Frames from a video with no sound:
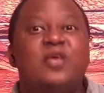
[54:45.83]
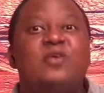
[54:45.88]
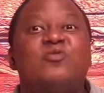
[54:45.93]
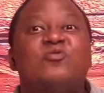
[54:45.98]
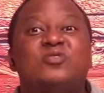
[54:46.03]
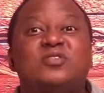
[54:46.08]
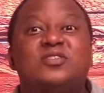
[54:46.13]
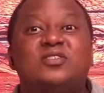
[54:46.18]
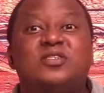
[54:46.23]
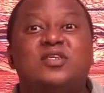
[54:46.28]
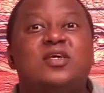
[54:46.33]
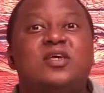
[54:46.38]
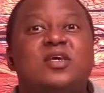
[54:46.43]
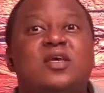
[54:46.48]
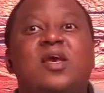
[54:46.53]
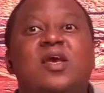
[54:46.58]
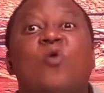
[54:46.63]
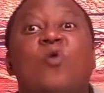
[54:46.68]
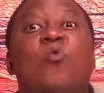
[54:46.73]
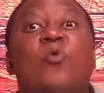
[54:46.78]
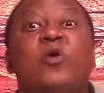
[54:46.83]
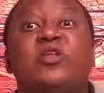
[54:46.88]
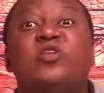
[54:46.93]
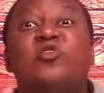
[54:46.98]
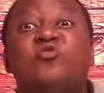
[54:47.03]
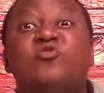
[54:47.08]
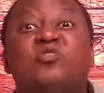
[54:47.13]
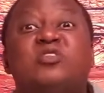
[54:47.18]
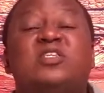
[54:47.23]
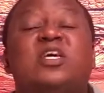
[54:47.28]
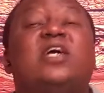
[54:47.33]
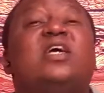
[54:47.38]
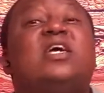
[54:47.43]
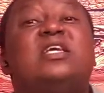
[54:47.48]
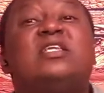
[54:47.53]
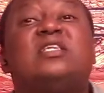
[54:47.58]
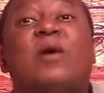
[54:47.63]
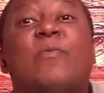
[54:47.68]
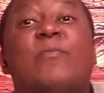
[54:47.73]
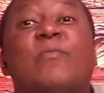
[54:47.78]
You see, when you take
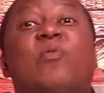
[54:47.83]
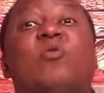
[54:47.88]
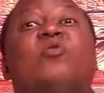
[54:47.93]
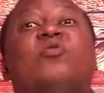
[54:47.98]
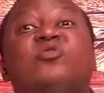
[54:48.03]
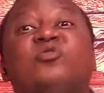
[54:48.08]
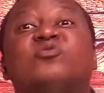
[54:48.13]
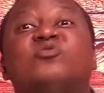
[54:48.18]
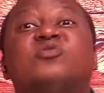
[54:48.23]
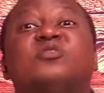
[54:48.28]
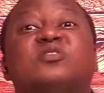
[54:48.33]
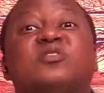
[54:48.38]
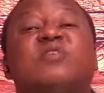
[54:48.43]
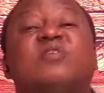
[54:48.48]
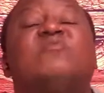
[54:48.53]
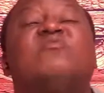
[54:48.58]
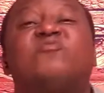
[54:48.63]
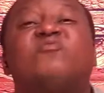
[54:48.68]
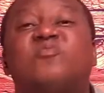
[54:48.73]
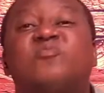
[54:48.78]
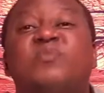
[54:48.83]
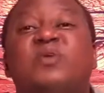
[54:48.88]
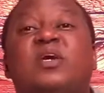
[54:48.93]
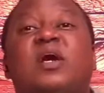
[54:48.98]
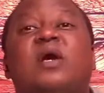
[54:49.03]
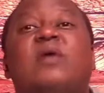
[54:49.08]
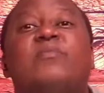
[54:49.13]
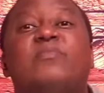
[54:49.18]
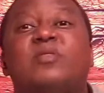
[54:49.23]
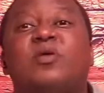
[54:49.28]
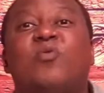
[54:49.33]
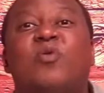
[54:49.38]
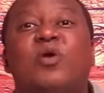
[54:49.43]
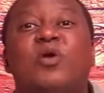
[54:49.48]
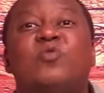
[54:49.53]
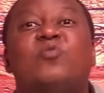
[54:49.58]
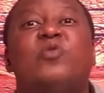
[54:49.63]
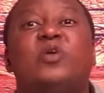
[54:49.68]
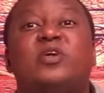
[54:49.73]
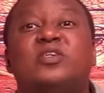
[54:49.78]
it upon yourself to become the
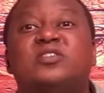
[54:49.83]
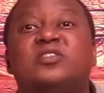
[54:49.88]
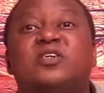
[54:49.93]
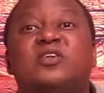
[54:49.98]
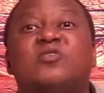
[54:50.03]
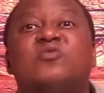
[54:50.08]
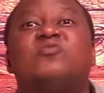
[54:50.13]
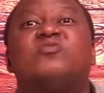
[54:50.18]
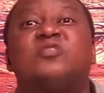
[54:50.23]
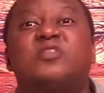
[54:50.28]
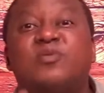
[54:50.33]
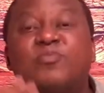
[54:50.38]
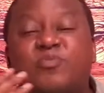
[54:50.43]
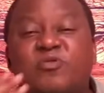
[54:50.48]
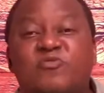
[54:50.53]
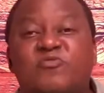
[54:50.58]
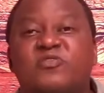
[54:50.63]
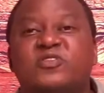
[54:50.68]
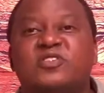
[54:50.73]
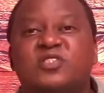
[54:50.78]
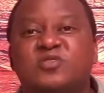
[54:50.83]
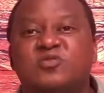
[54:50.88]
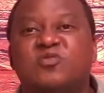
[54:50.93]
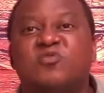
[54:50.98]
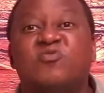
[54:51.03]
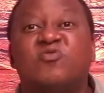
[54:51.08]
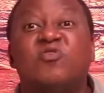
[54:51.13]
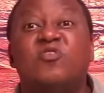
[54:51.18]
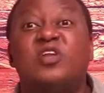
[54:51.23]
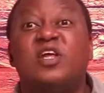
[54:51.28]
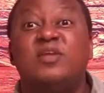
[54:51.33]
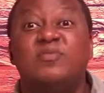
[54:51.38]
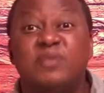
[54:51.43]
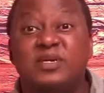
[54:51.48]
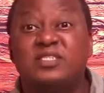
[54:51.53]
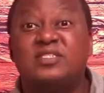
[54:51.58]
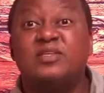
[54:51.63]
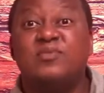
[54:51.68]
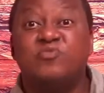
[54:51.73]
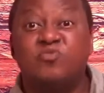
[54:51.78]
one who executes the prophecies of God and
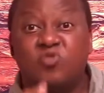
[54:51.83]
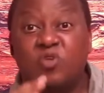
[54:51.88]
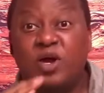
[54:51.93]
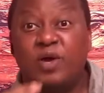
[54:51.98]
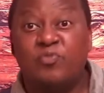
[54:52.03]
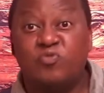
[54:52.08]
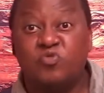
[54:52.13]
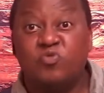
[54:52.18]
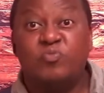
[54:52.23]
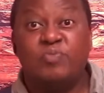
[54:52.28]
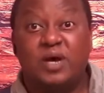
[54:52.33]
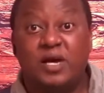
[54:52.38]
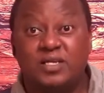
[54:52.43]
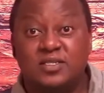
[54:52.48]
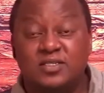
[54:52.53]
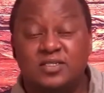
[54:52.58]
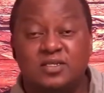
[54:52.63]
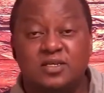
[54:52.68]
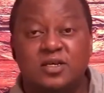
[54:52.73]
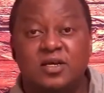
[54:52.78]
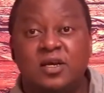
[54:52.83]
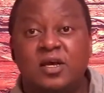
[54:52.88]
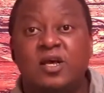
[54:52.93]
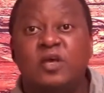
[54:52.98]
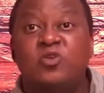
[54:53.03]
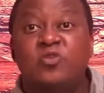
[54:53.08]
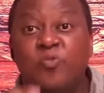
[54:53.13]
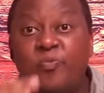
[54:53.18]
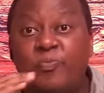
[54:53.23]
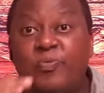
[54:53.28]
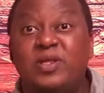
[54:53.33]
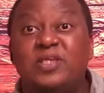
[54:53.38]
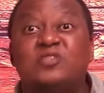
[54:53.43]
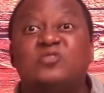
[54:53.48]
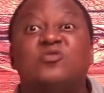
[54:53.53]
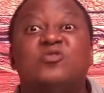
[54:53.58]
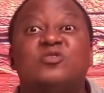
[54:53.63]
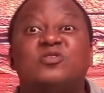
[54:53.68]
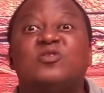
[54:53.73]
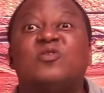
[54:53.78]
makes them to come to pass, you
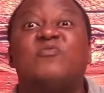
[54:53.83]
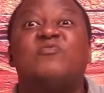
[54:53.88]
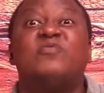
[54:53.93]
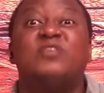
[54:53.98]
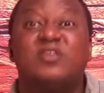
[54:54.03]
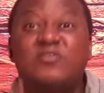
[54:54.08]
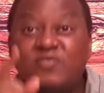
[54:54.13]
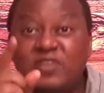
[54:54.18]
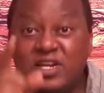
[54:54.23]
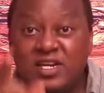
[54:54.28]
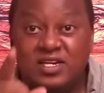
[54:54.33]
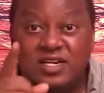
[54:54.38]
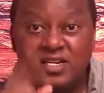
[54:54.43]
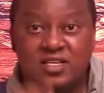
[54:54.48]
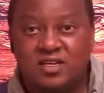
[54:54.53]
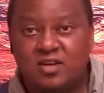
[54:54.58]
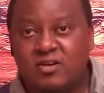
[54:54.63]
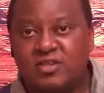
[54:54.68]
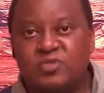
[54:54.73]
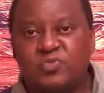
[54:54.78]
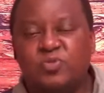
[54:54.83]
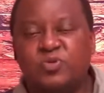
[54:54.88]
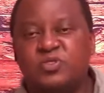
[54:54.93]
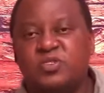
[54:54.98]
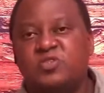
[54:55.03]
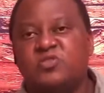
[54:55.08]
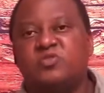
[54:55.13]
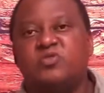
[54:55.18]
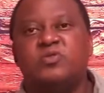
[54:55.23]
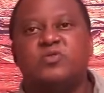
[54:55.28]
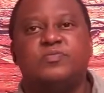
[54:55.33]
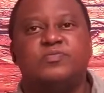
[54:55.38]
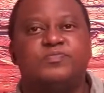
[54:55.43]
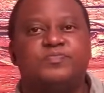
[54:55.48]
place yourself in a very dangerous position.